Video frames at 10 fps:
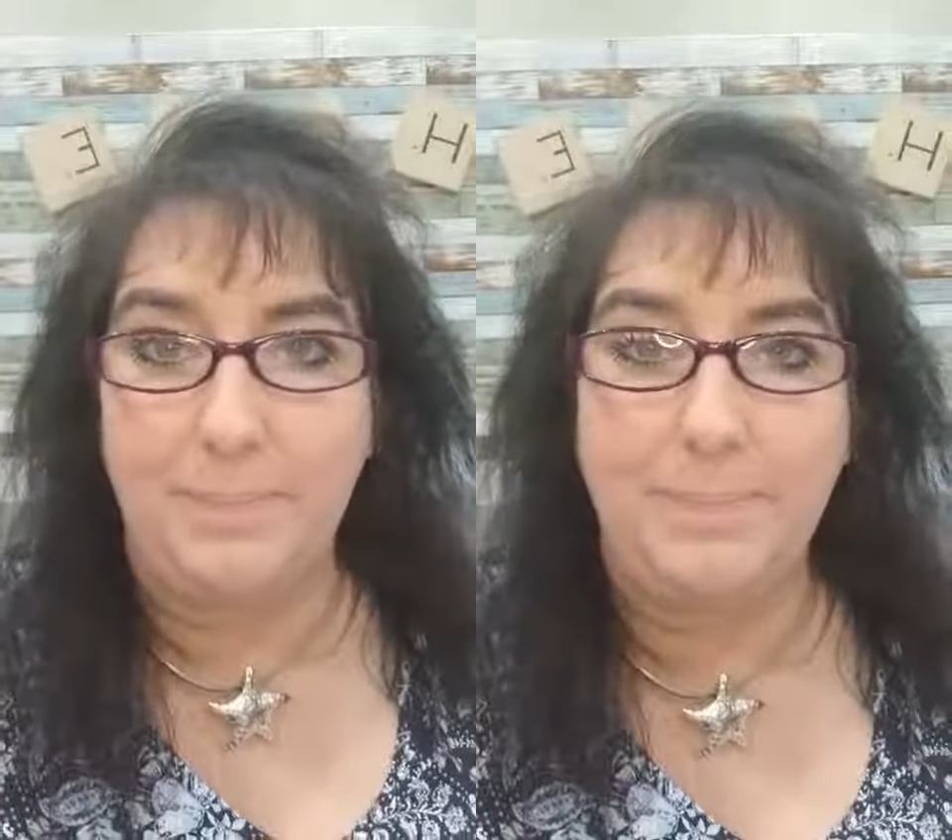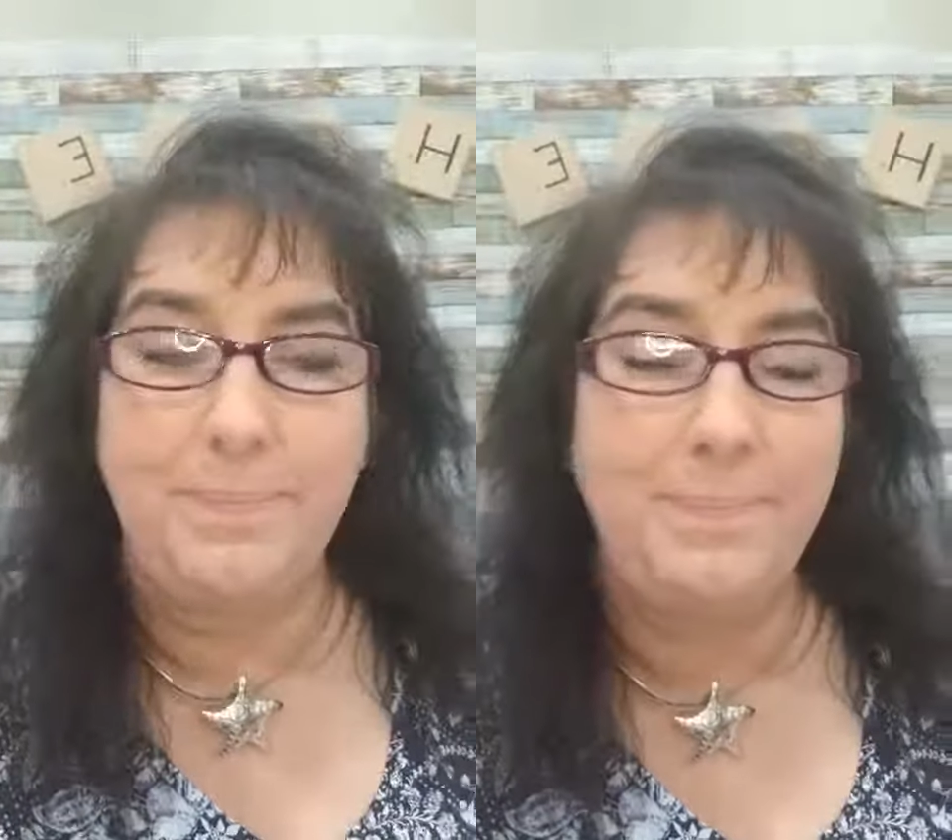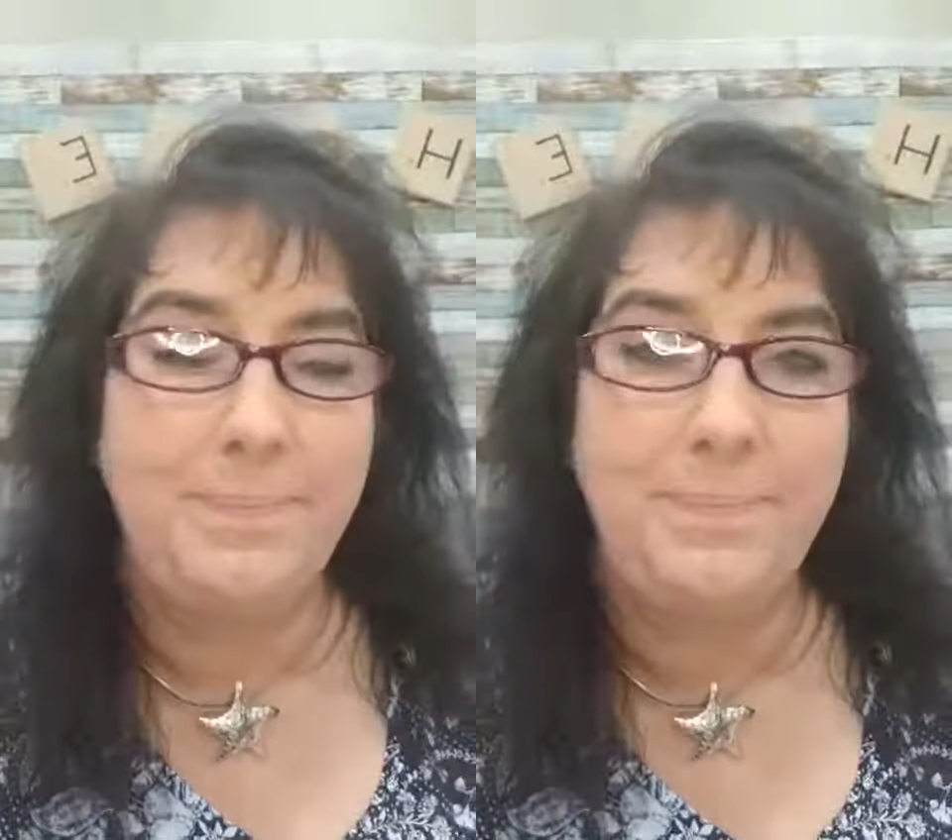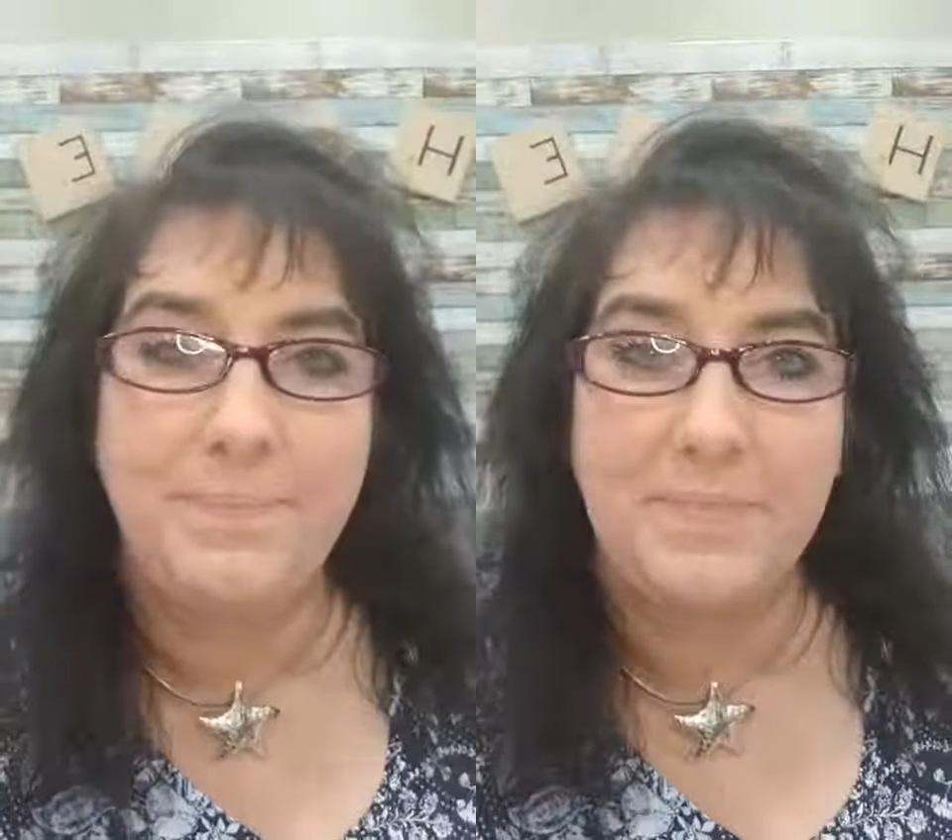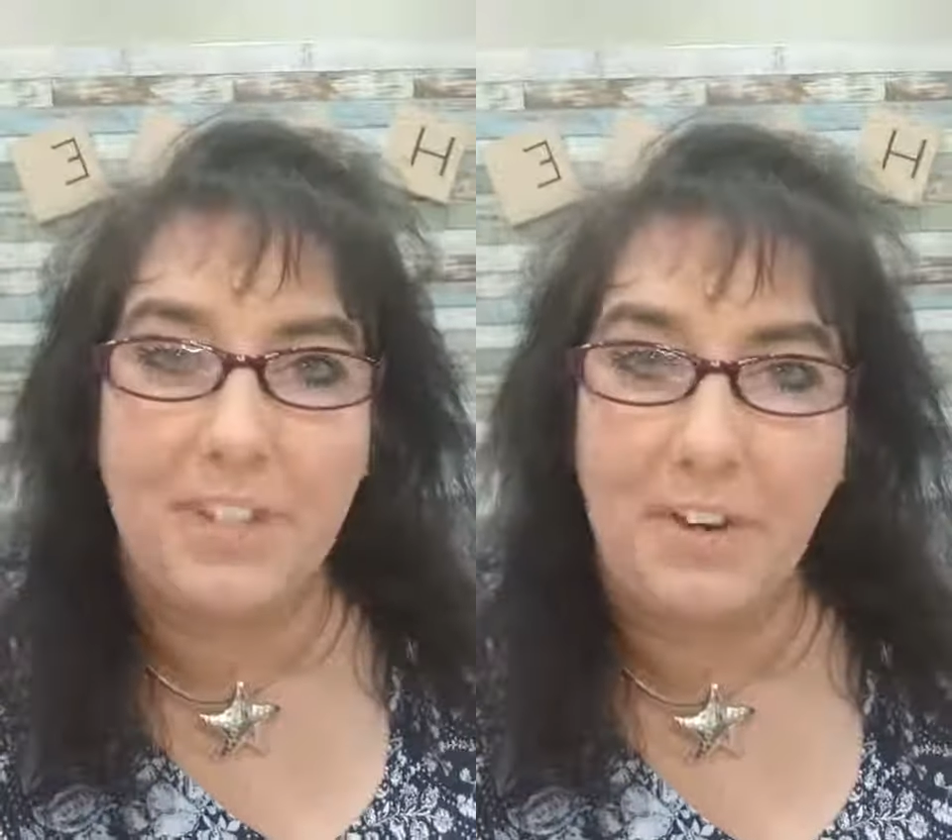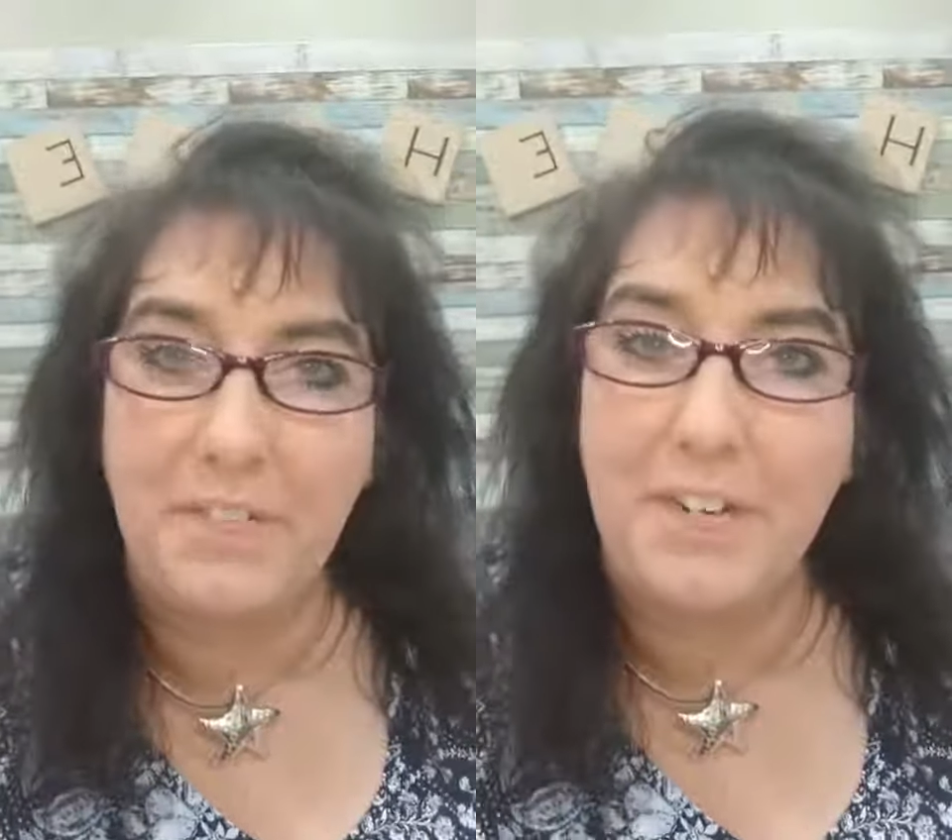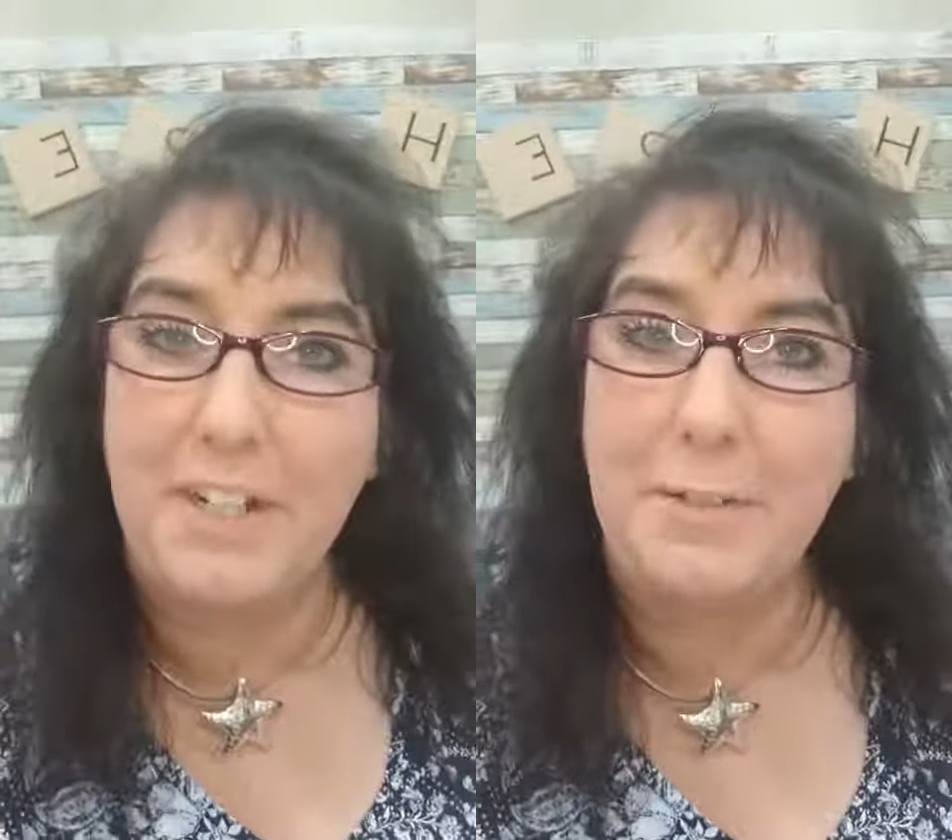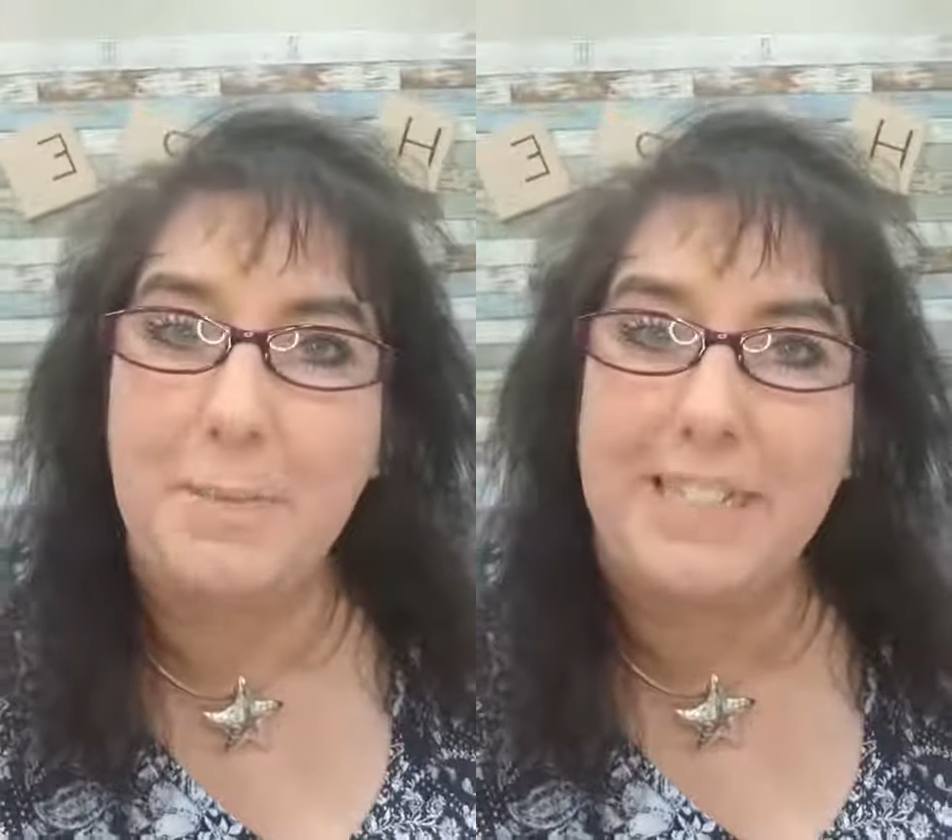Our
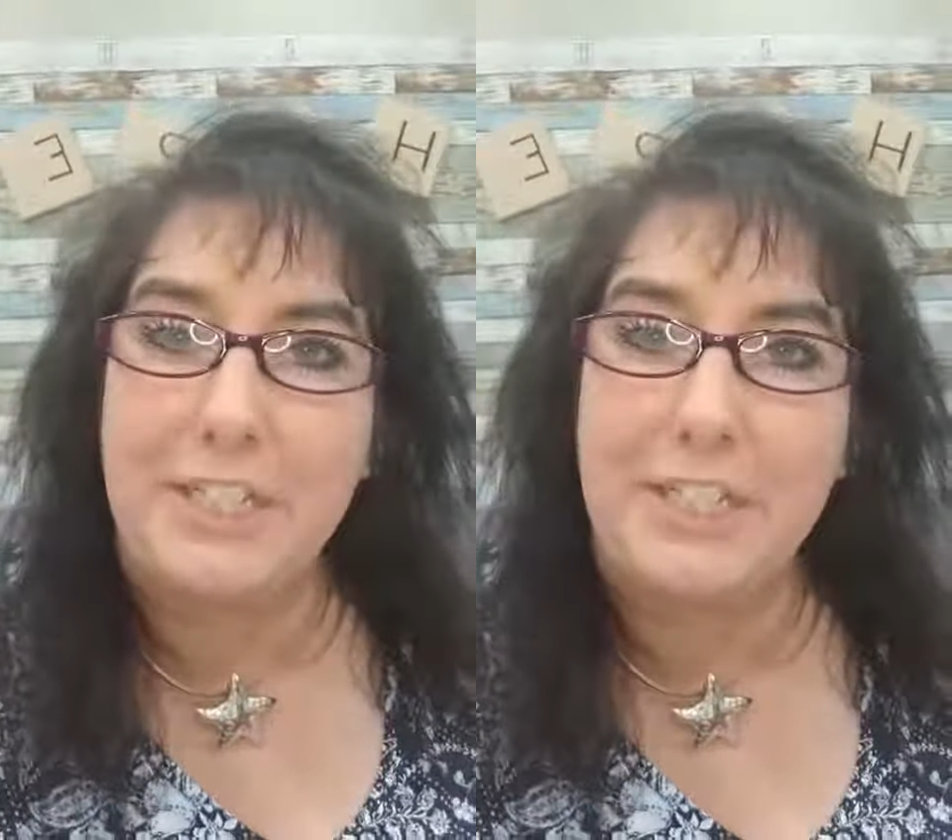environment